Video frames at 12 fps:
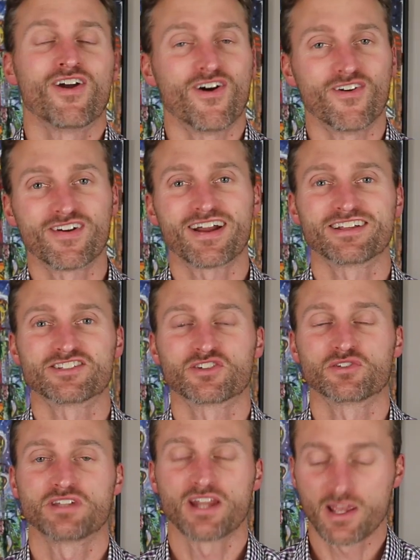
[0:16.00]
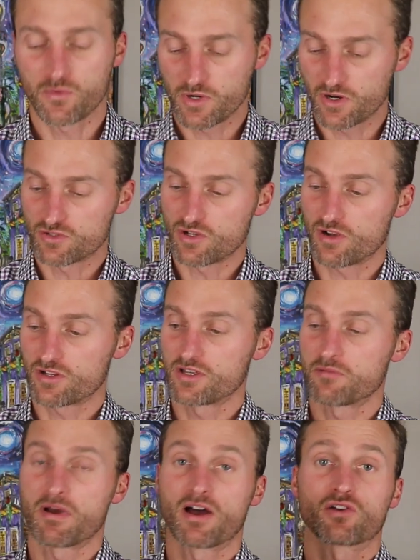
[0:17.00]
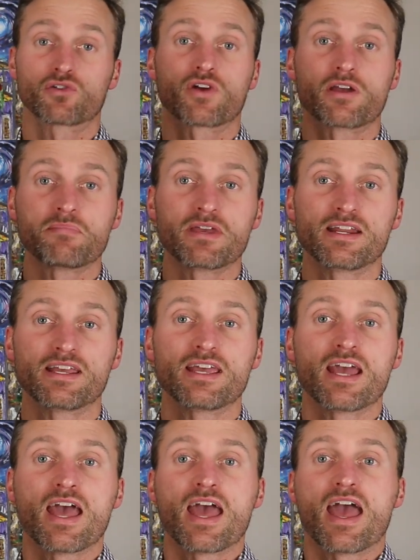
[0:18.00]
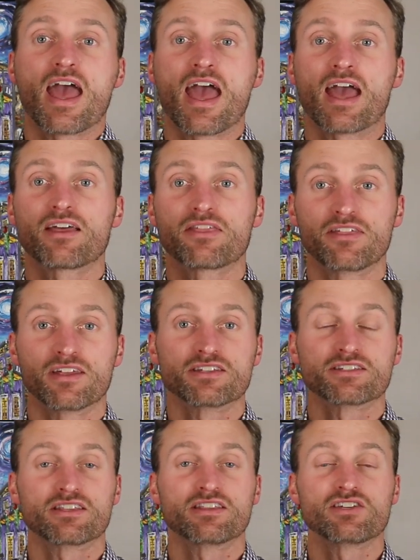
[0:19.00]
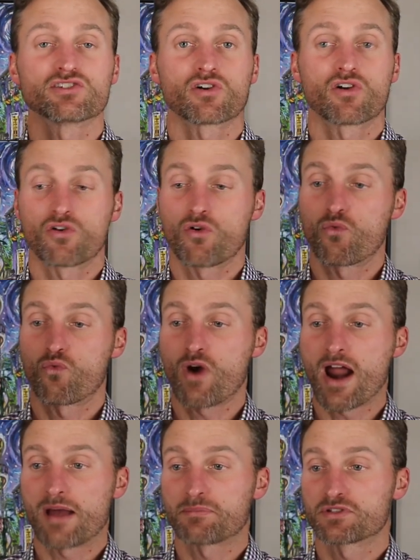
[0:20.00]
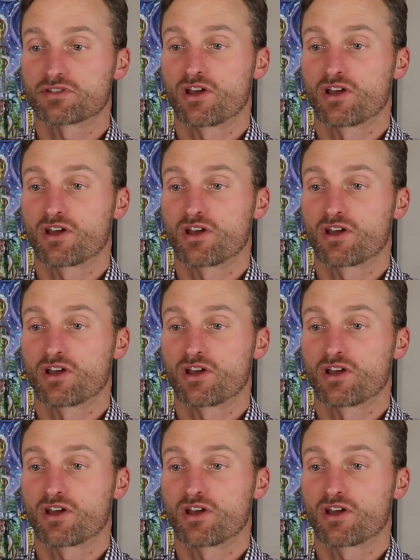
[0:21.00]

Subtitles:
All right, so today we are talking about Crepini Egg Thins, and these are wraps.